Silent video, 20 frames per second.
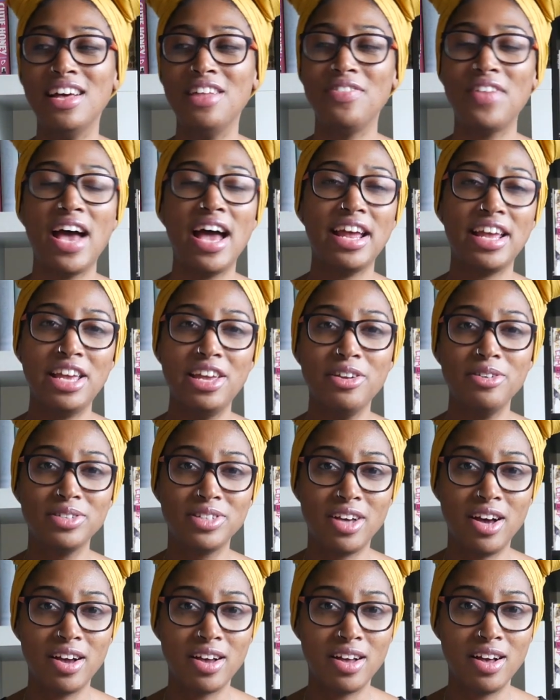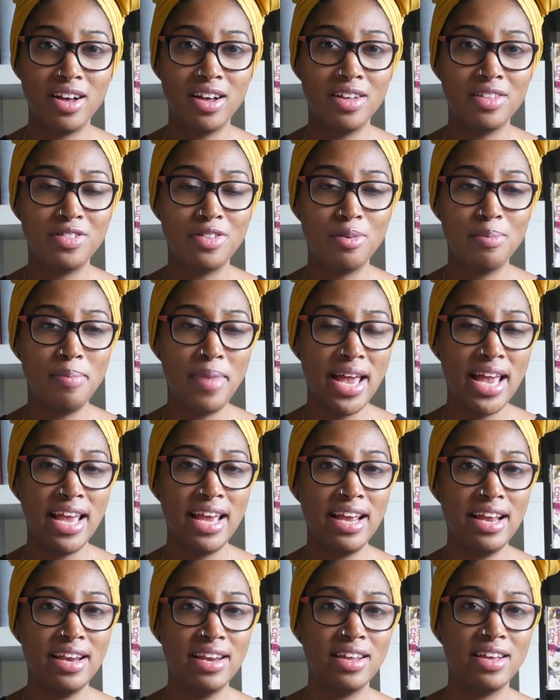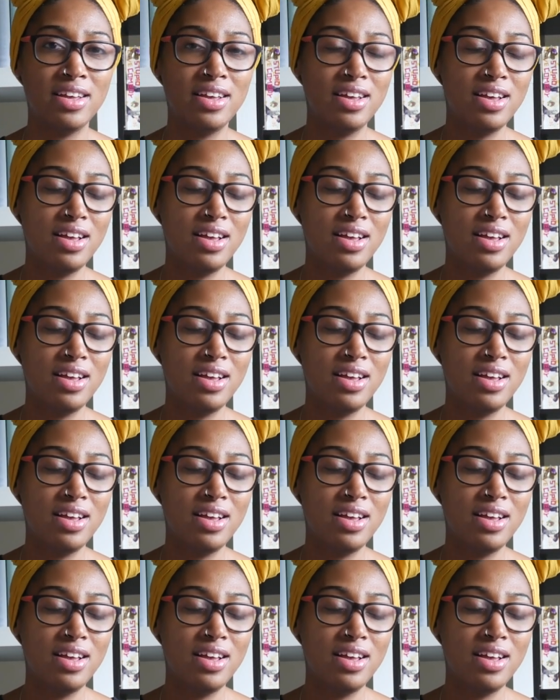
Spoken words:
that Hirotaka, the main